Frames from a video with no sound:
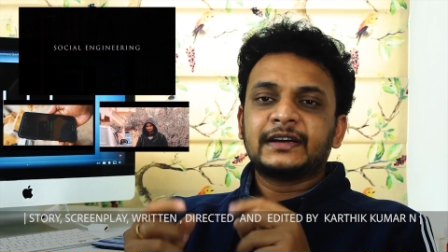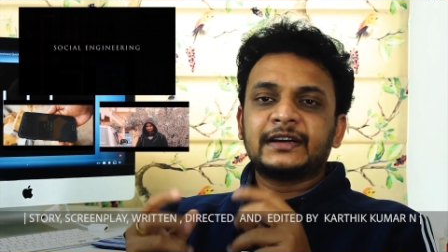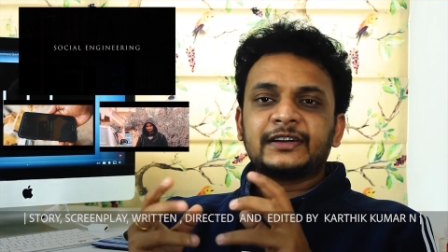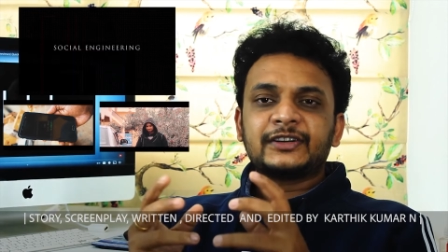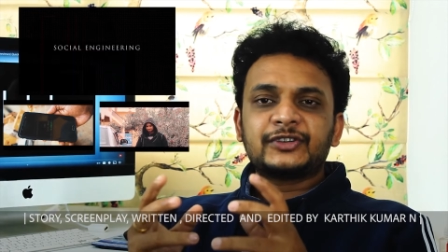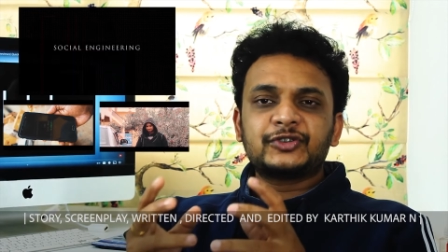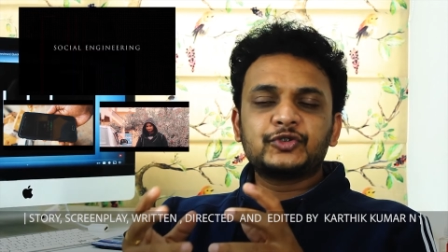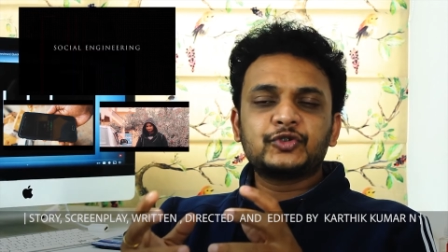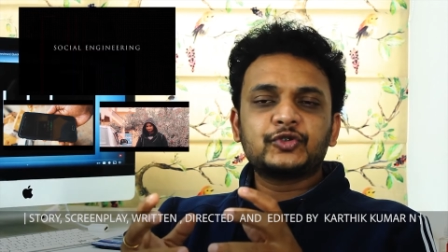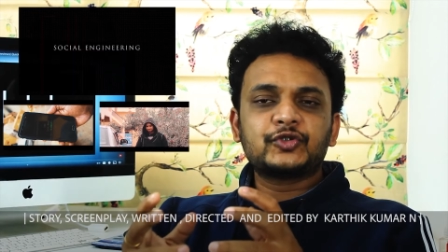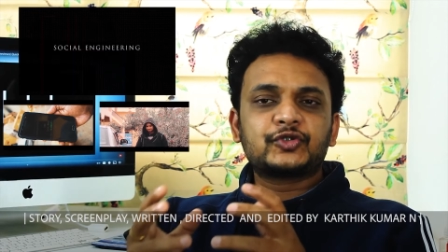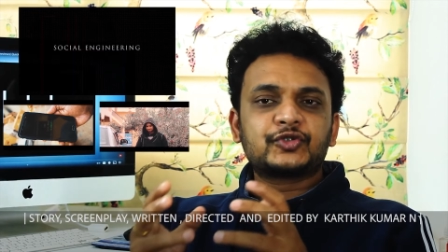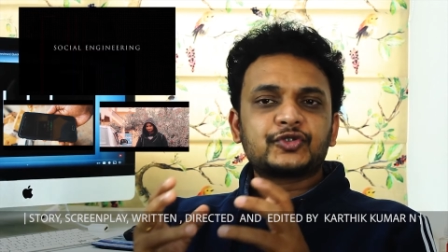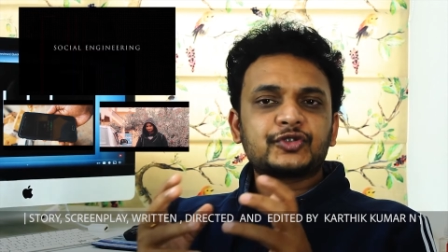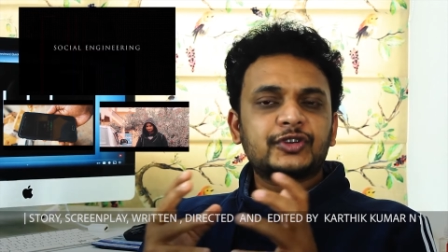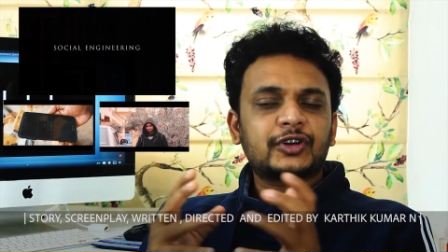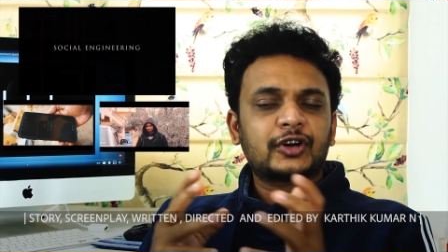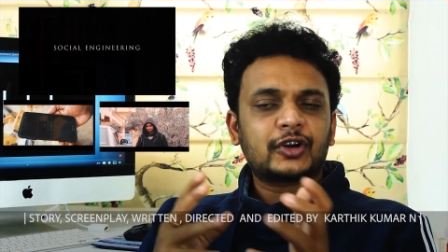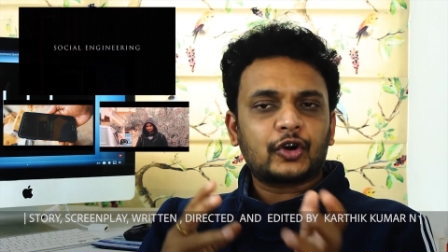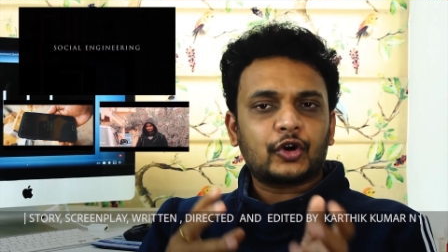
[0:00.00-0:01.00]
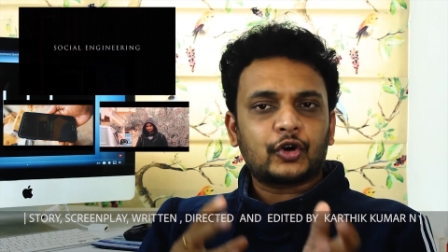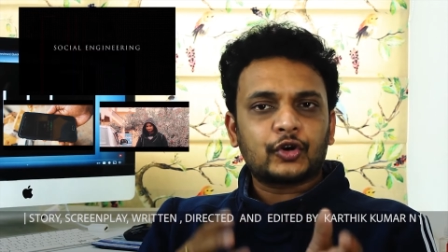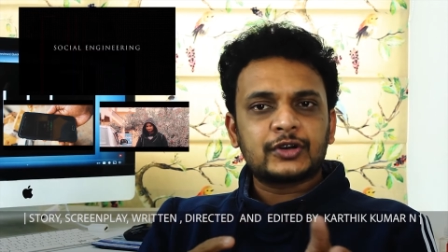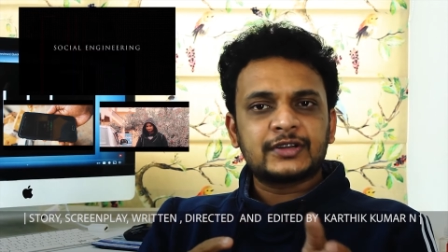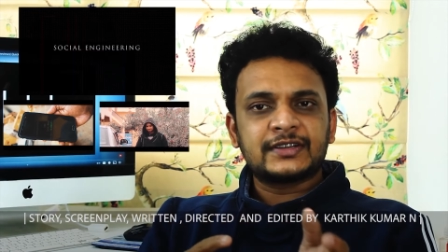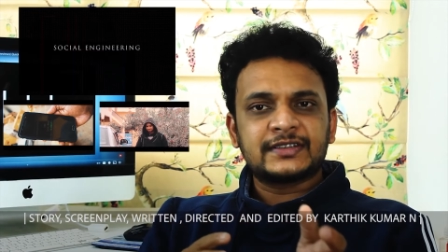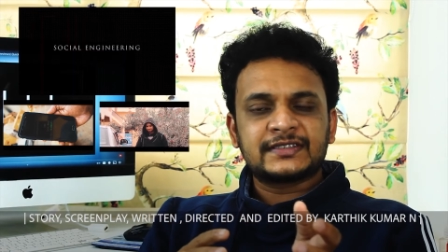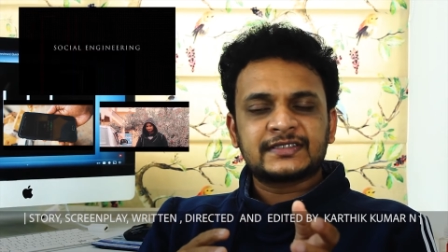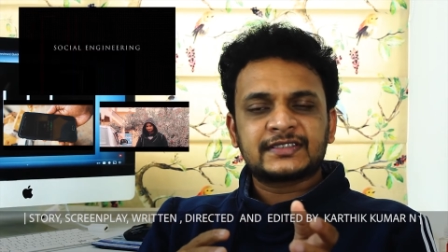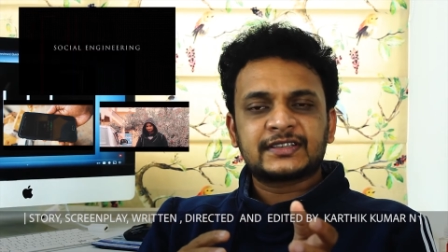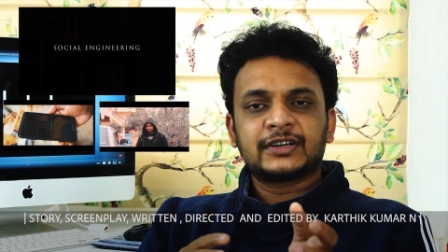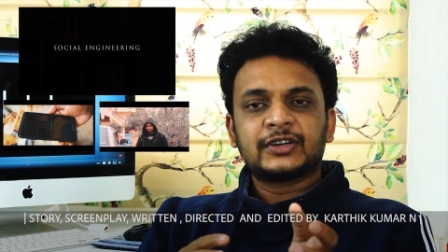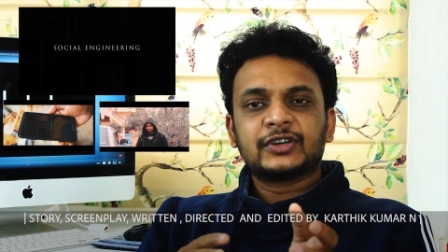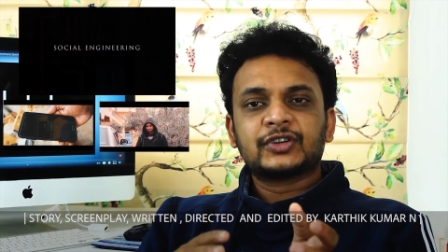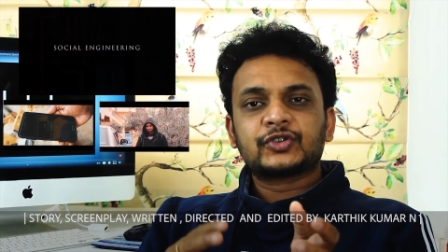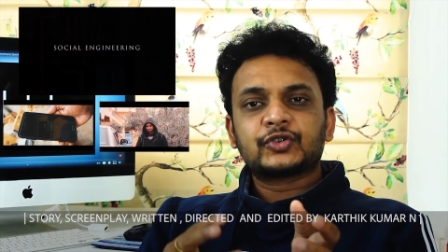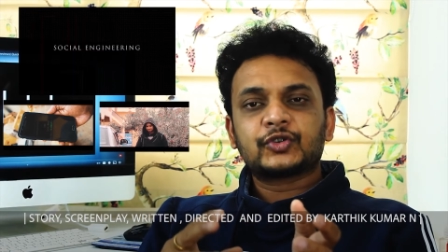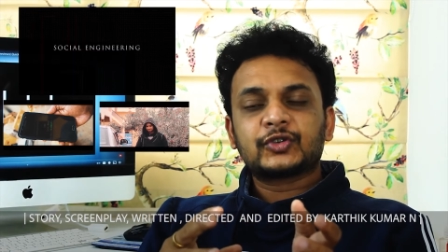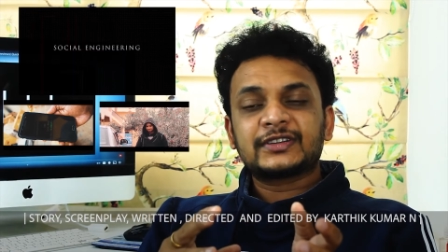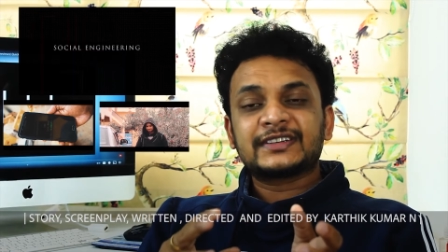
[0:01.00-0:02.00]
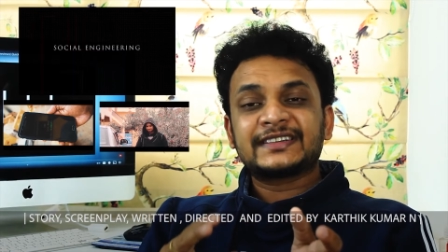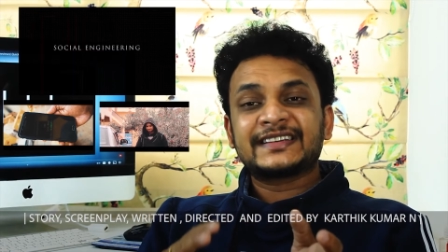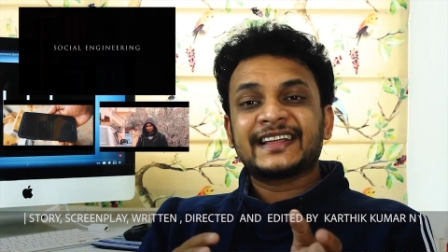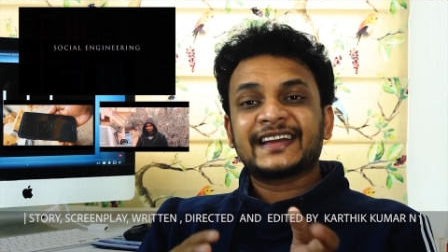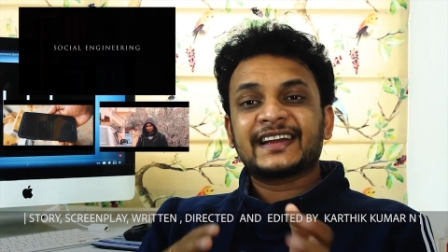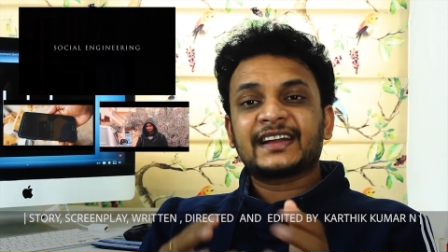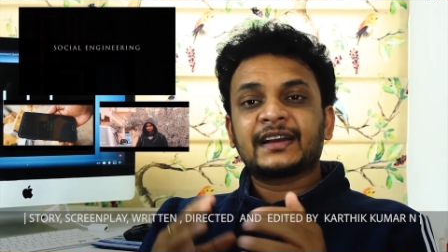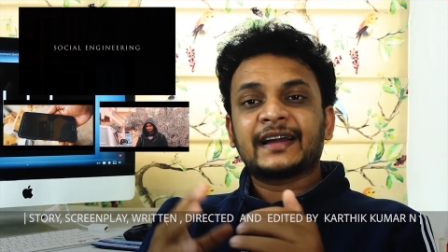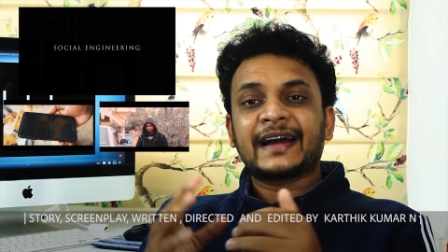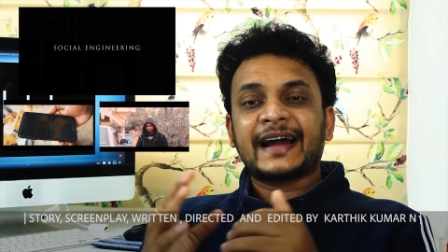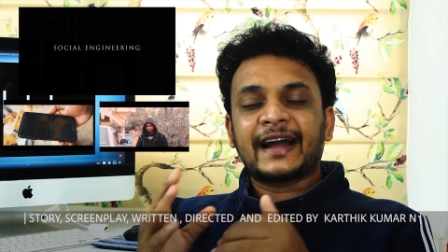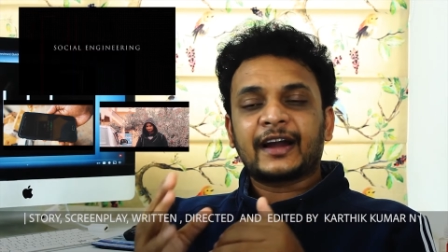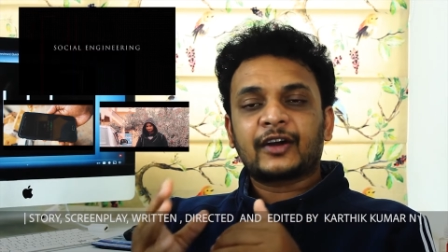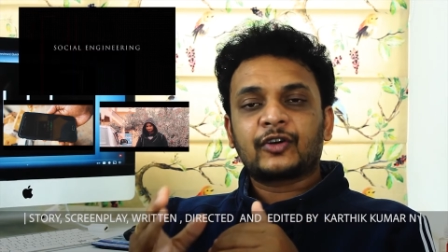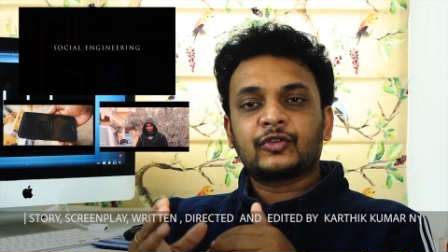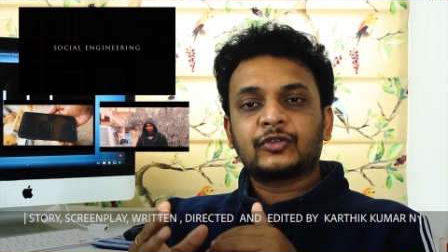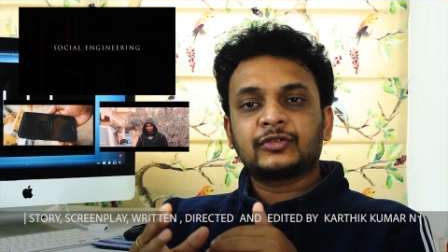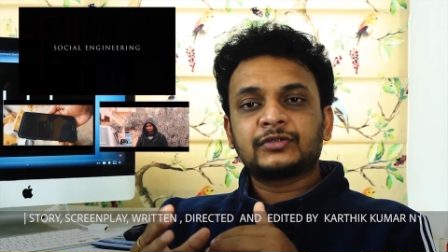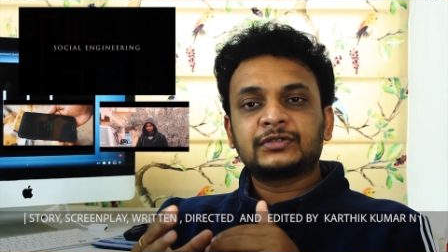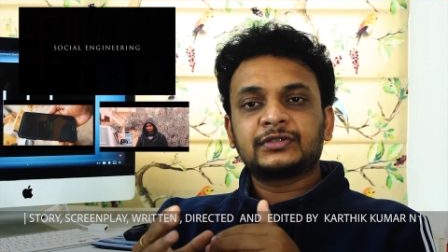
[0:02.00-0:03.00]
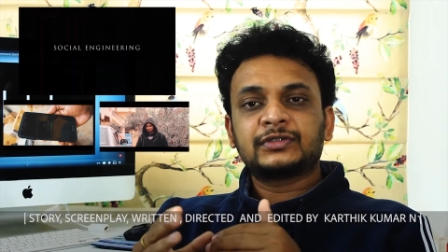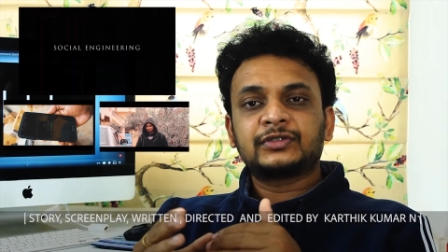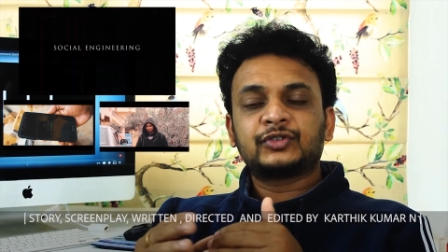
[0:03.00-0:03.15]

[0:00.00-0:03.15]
introduced to your audience so that they can hang on